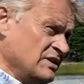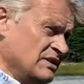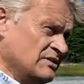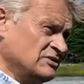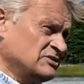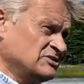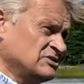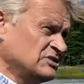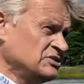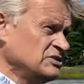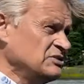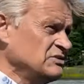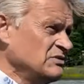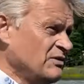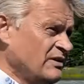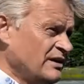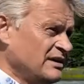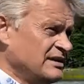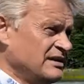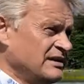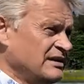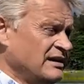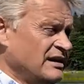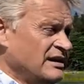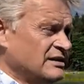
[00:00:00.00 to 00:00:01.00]
is a new
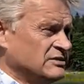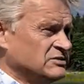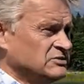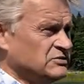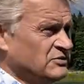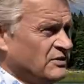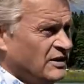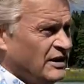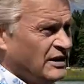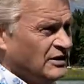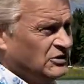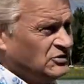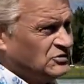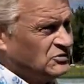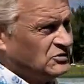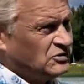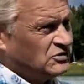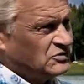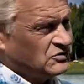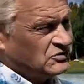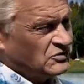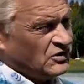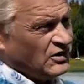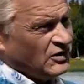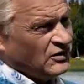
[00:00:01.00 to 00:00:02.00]
idea to actually
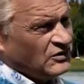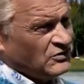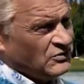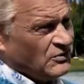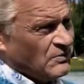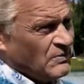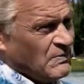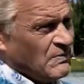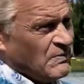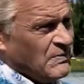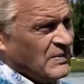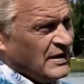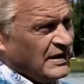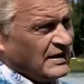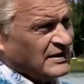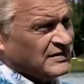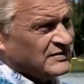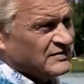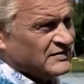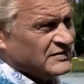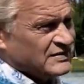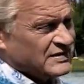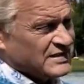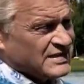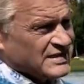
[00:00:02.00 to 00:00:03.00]
try to
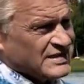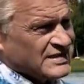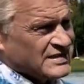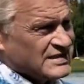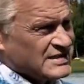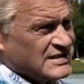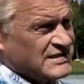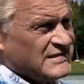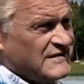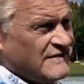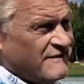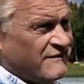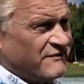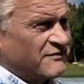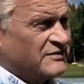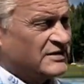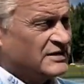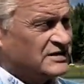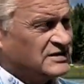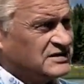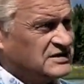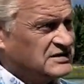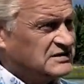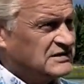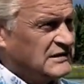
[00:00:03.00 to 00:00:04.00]
mix different
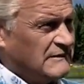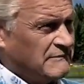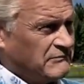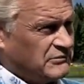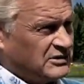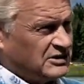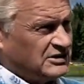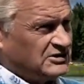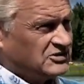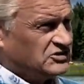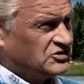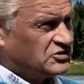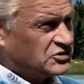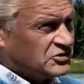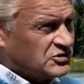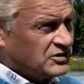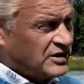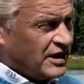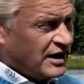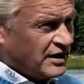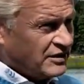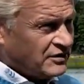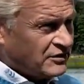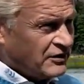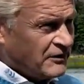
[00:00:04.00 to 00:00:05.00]
disciplines
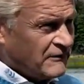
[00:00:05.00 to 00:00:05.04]
together